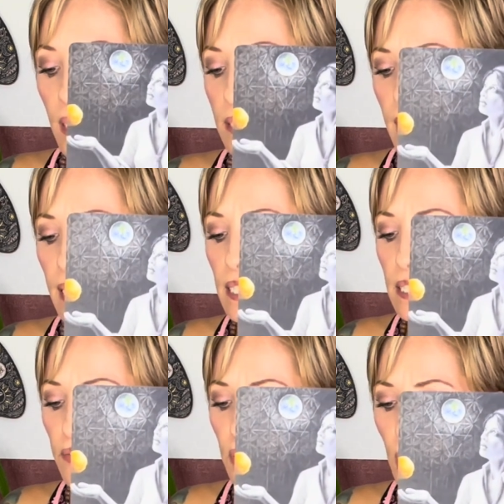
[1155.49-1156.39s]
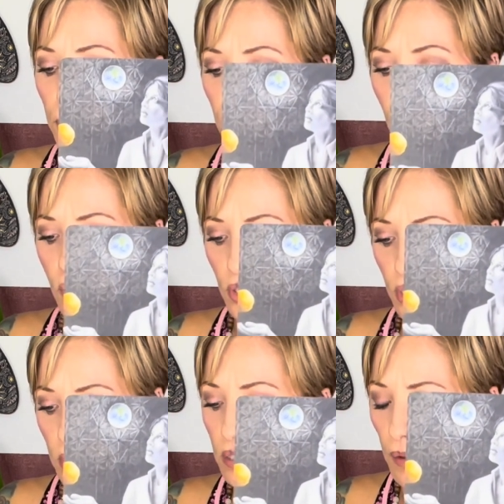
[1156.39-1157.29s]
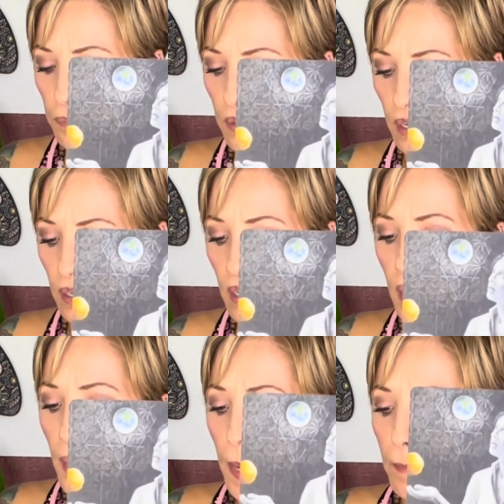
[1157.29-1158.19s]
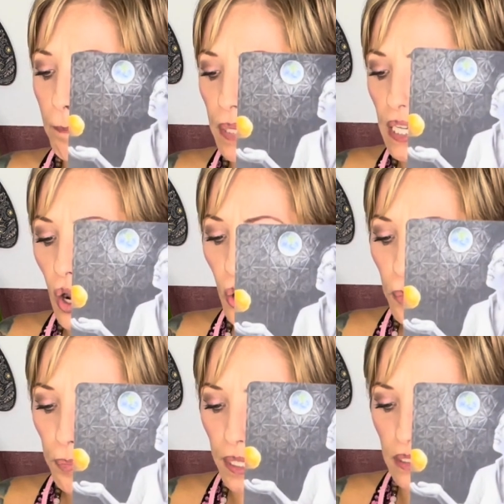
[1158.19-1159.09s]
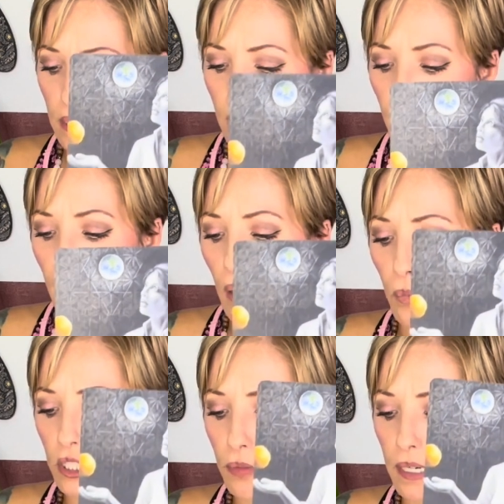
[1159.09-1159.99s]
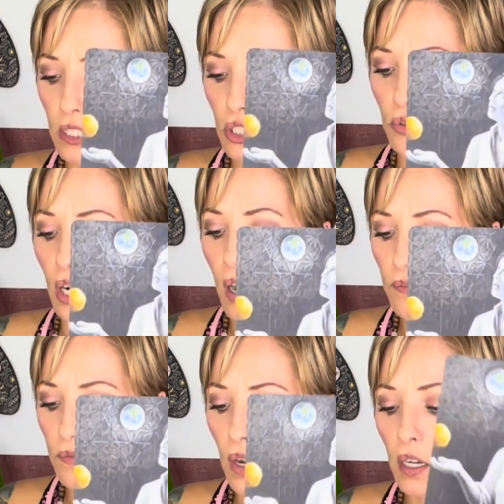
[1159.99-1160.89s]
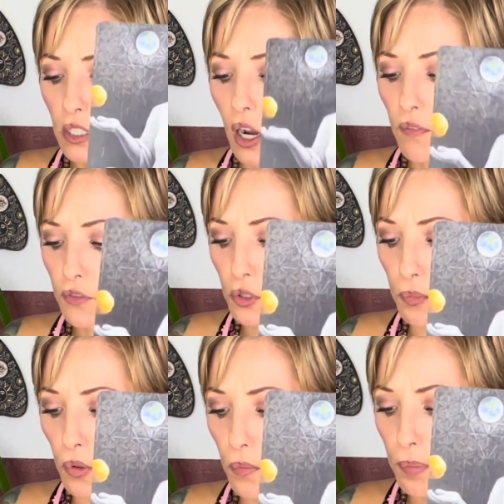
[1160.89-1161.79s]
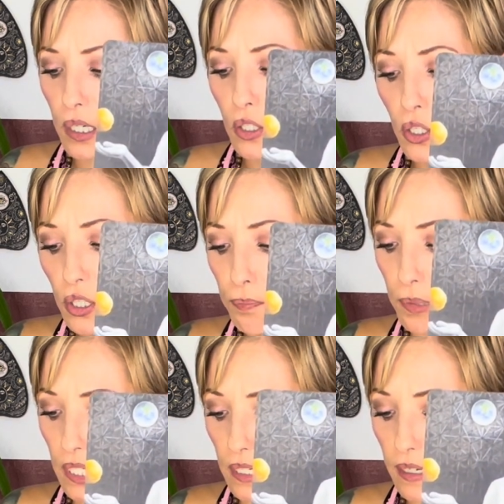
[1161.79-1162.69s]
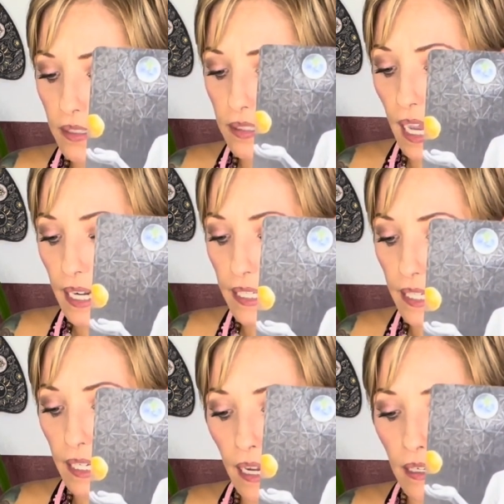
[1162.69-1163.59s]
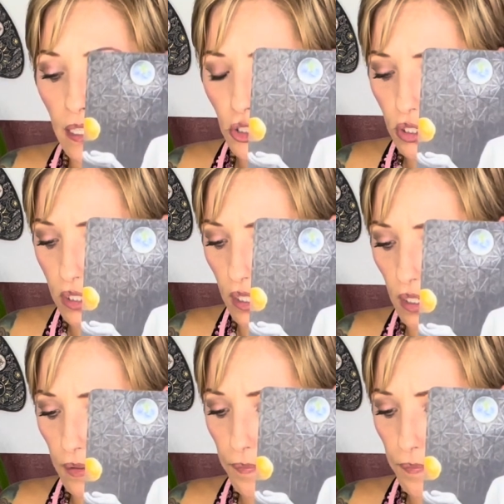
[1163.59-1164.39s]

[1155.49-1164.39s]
Take a different approach to something. Be open to that which makes you uncomfortable, but could be exciting and interesting.